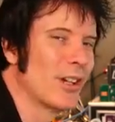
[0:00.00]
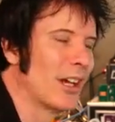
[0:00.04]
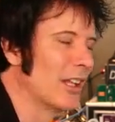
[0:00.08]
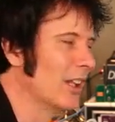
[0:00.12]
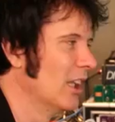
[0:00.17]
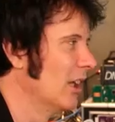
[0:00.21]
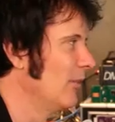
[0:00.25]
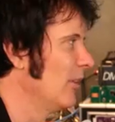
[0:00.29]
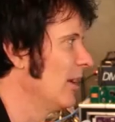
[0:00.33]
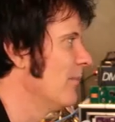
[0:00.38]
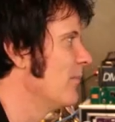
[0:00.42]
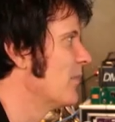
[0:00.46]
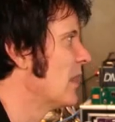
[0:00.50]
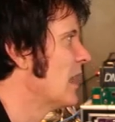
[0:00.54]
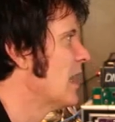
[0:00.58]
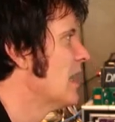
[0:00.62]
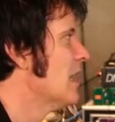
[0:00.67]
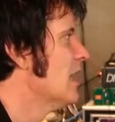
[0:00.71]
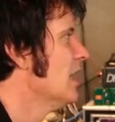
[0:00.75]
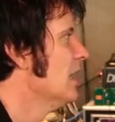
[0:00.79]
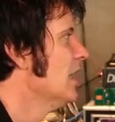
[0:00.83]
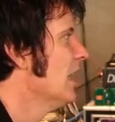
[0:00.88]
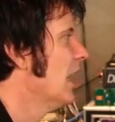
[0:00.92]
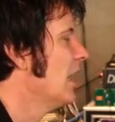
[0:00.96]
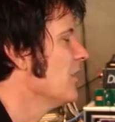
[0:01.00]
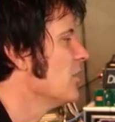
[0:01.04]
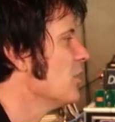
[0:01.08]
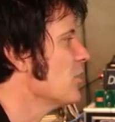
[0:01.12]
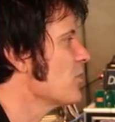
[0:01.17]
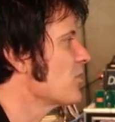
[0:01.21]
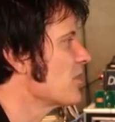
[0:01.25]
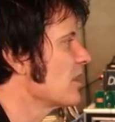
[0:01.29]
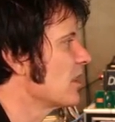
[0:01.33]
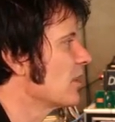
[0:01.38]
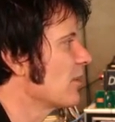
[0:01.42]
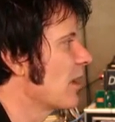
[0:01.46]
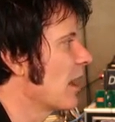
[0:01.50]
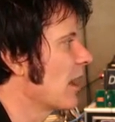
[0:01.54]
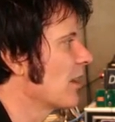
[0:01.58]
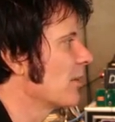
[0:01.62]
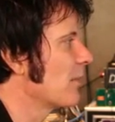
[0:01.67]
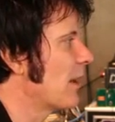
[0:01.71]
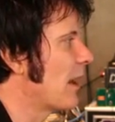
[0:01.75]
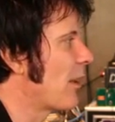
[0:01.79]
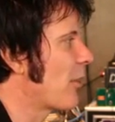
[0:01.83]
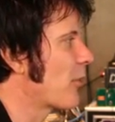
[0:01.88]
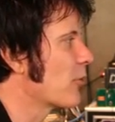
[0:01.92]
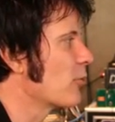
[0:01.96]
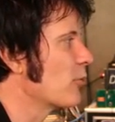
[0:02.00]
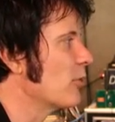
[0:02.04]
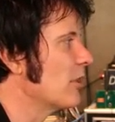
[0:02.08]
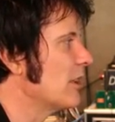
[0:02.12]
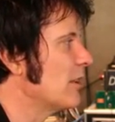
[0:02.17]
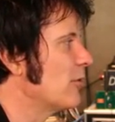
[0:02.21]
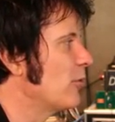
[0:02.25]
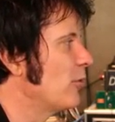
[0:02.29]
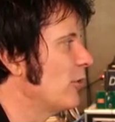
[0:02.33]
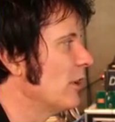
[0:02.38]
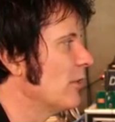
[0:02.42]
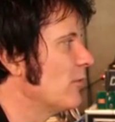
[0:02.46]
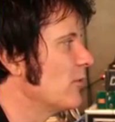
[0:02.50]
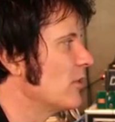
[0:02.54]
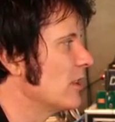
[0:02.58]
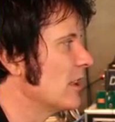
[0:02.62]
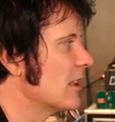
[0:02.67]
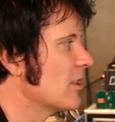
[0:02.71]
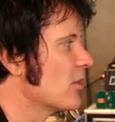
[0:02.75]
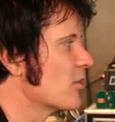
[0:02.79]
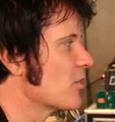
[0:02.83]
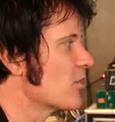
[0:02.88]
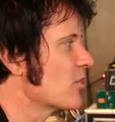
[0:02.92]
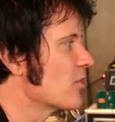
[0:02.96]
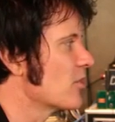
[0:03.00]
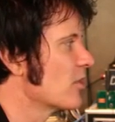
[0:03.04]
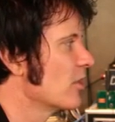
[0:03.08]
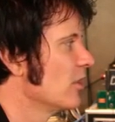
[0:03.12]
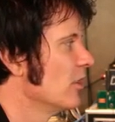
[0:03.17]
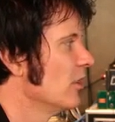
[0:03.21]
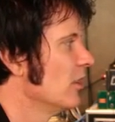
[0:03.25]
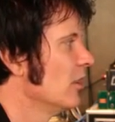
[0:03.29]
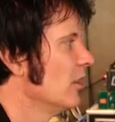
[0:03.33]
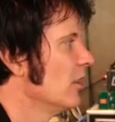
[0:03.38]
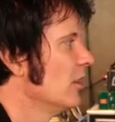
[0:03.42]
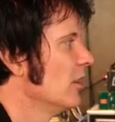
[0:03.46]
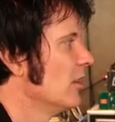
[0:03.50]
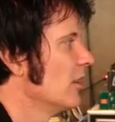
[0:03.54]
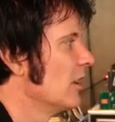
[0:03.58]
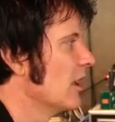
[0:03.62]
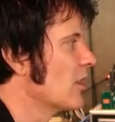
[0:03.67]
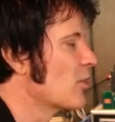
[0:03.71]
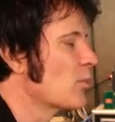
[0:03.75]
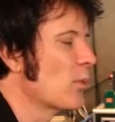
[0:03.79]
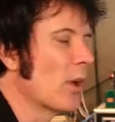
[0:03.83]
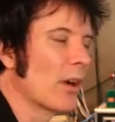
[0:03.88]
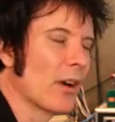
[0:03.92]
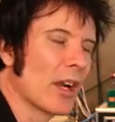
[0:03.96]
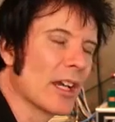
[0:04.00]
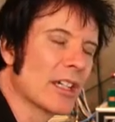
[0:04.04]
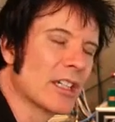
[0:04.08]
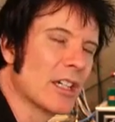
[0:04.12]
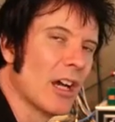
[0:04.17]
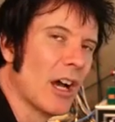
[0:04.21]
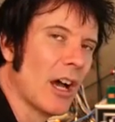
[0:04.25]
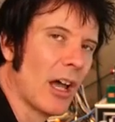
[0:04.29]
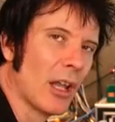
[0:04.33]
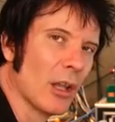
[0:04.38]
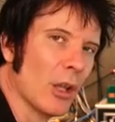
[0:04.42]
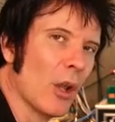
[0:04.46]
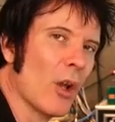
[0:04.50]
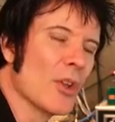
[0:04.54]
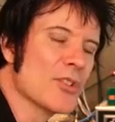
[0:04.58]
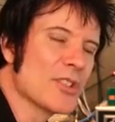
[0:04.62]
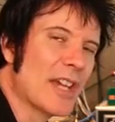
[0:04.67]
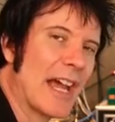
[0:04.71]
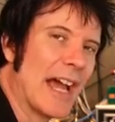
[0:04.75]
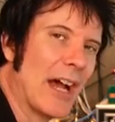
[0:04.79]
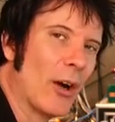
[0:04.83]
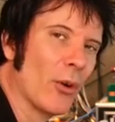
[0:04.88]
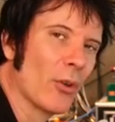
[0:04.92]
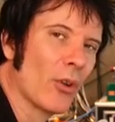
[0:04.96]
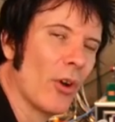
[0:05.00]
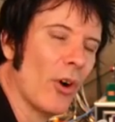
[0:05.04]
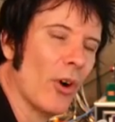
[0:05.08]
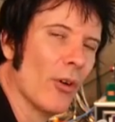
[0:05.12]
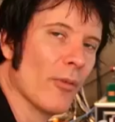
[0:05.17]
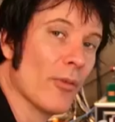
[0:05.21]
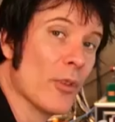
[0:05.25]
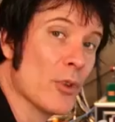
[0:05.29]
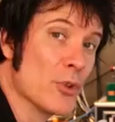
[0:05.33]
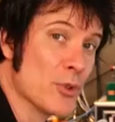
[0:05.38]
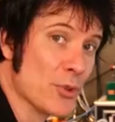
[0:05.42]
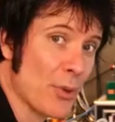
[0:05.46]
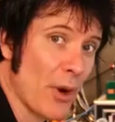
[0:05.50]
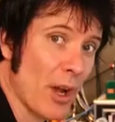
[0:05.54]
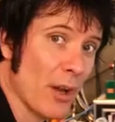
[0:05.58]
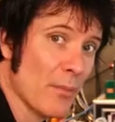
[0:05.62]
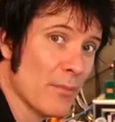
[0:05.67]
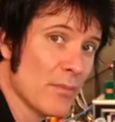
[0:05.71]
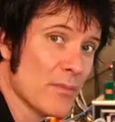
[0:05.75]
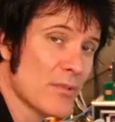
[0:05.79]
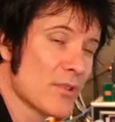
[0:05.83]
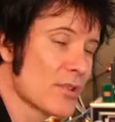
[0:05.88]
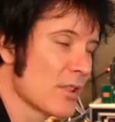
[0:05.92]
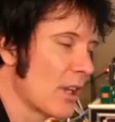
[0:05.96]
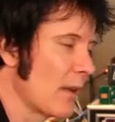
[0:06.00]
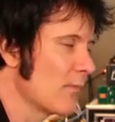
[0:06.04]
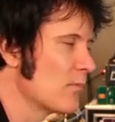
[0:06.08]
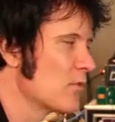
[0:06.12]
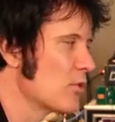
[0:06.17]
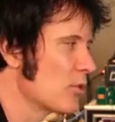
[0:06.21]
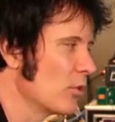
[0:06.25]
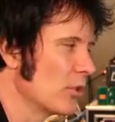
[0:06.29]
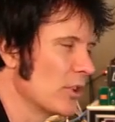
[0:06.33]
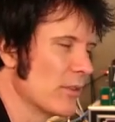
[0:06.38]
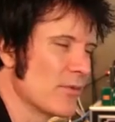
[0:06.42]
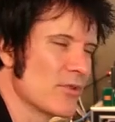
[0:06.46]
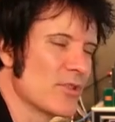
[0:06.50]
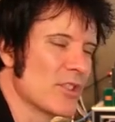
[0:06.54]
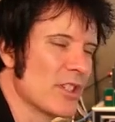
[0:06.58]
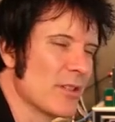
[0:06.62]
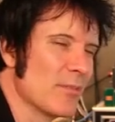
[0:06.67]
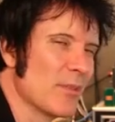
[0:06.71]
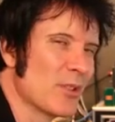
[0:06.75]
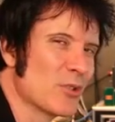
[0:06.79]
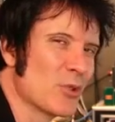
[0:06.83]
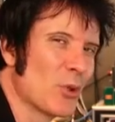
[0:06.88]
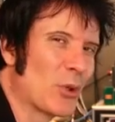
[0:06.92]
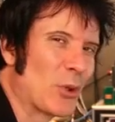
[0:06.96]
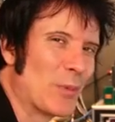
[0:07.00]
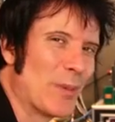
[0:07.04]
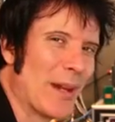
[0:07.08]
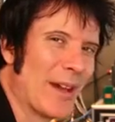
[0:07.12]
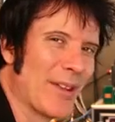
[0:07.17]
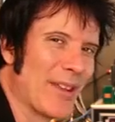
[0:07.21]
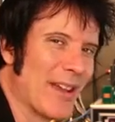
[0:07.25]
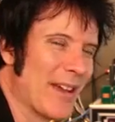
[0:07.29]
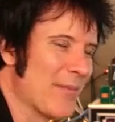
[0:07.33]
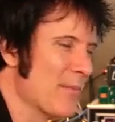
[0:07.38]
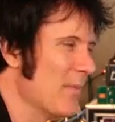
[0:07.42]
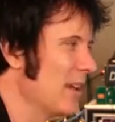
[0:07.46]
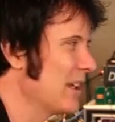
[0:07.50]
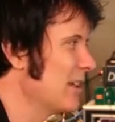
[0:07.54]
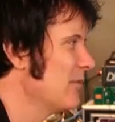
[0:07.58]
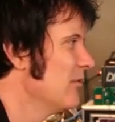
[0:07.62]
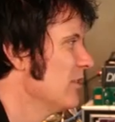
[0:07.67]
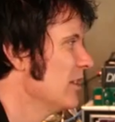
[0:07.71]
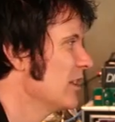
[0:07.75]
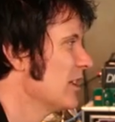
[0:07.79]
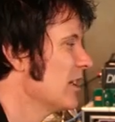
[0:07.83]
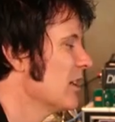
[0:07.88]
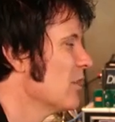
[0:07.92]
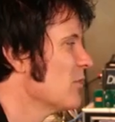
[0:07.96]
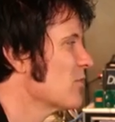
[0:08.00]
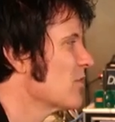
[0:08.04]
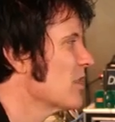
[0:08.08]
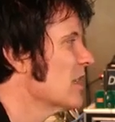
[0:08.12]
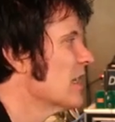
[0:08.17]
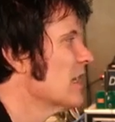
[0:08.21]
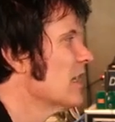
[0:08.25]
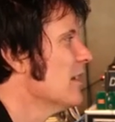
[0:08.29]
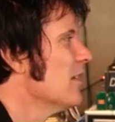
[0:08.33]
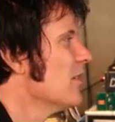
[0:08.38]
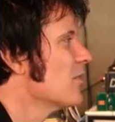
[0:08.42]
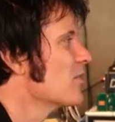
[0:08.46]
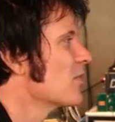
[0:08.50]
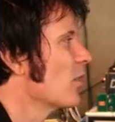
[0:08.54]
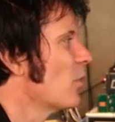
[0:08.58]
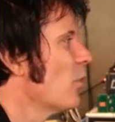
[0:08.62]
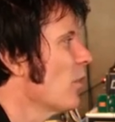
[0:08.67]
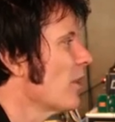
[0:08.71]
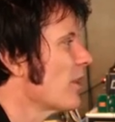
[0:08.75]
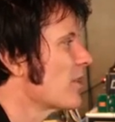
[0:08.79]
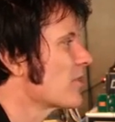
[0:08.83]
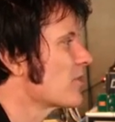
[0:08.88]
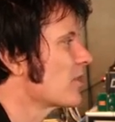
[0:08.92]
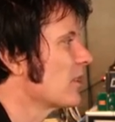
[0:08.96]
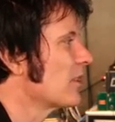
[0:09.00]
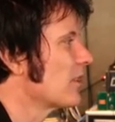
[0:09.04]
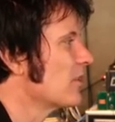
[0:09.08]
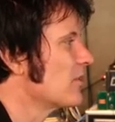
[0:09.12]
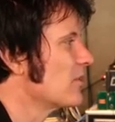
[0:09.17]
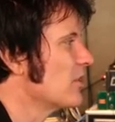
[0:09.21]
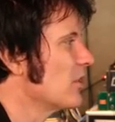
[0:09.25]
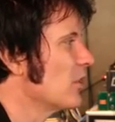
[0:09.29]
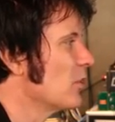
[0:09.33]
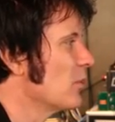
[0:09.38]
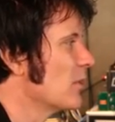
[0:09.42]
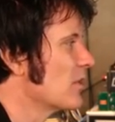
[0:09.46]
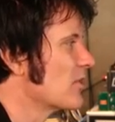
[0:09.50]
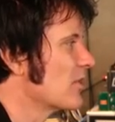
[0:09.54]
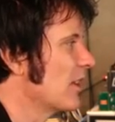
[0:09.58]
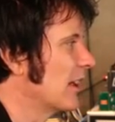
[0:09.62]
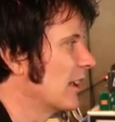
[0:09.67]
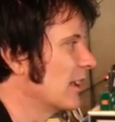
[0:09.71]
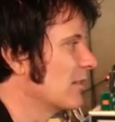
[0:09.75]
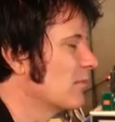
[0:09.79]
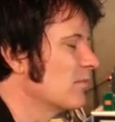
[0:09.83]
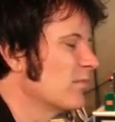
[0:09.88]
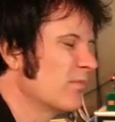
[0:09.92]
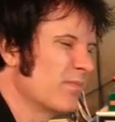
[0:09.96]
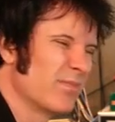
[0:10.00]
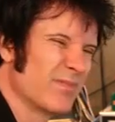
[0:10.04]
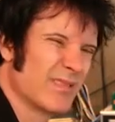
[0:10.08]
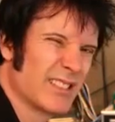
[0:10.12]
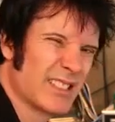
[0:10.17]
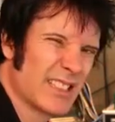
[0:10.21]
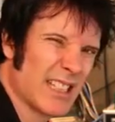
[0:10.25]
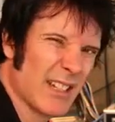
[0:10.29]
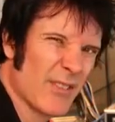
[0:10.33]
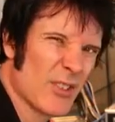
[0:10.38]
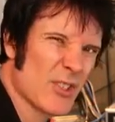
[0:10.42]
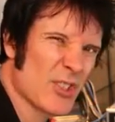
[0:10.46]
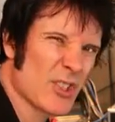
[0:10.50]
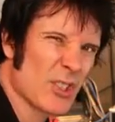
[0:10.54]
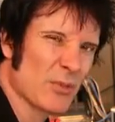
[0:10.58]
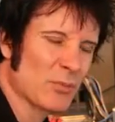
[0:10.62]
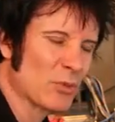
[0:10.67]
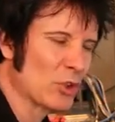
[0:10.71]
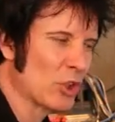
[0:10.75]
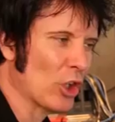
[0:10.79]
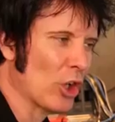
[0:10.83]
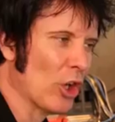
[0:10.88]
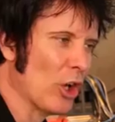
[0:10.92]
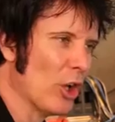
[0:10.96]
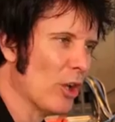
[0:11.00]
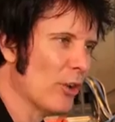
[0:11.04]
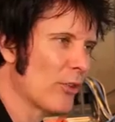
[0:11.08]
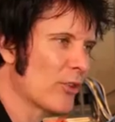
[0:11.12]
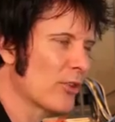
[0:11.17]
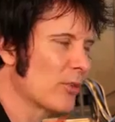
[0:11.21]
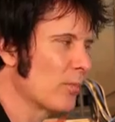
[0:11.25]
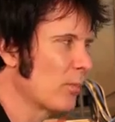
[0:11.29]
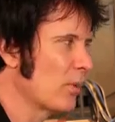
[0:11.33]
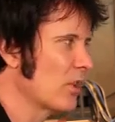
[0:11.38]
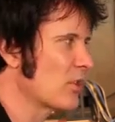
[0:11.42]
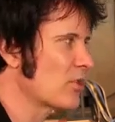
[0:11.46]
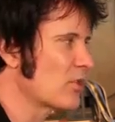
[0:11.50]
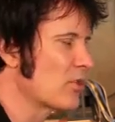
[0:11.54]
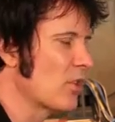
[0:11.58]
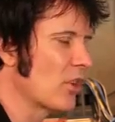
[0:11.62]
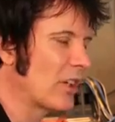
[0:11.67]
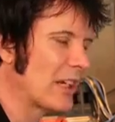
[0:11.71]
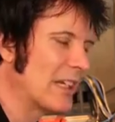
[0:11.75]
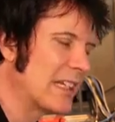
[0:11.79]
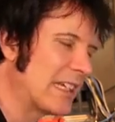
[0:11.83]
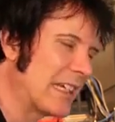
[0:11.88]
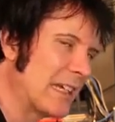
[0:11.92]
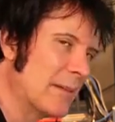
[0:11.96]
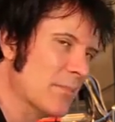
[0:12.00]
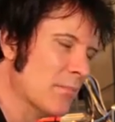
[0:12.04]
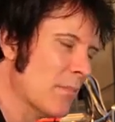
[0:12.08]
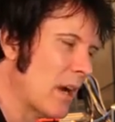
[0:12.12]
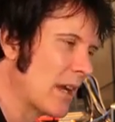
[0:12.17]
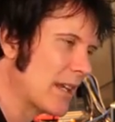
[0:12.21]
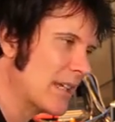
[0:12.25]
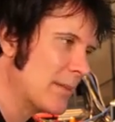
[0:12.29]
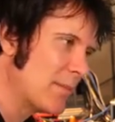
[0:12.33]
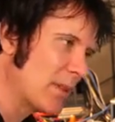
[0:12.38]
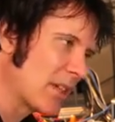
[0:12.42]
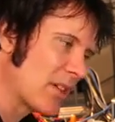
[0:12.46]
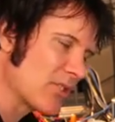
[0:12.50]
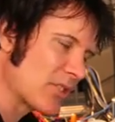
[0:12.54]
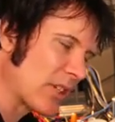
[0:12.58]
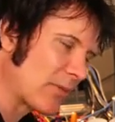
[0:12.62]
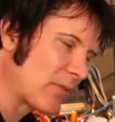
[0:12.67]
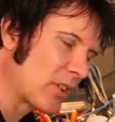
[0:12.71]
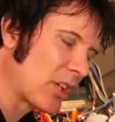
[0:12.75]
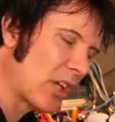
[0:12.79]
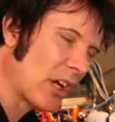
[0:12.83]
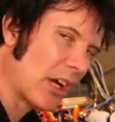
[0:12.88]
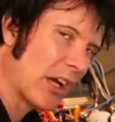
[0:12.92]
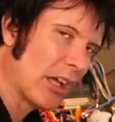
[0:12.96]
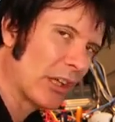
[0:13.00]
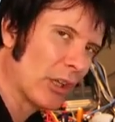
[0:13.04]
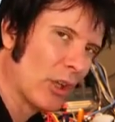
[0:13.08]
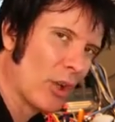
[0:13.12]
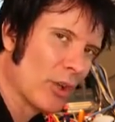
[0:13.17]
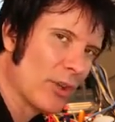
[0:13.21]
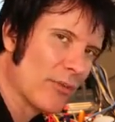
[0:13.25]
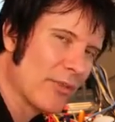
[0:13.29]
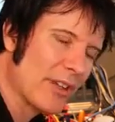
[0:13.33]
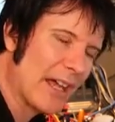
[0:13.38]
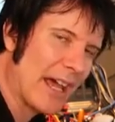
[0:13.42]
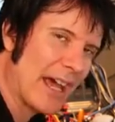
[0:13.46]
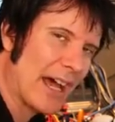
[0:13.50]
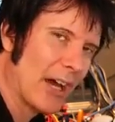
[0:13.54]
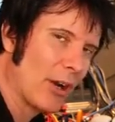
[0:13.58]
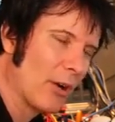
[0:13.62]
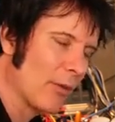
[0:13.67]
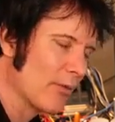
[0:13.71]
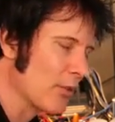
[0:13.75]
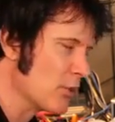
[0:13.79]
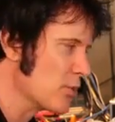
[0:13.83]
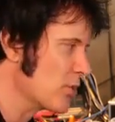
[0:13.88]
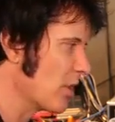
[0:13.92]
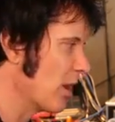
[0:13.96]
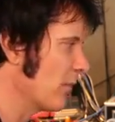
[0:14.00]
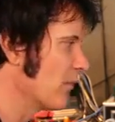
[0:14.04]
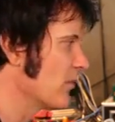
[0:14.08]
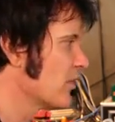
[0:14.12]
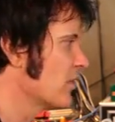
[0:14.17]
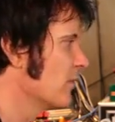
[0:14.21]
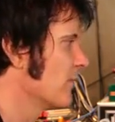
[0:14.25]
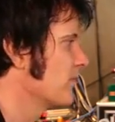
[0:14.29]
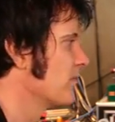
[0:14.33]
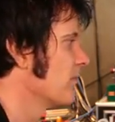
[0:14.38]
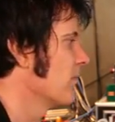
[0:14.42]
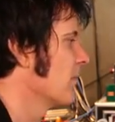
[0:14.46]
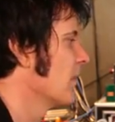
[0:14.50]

I love it. And usually around about 350-ish is where I cut a lot out of the drums. I'm sure you've seen me talk about that in many videos. So what that's going to do is like give us some girth, but it's not going to get muddy because I've cut a lot of that out of the drums.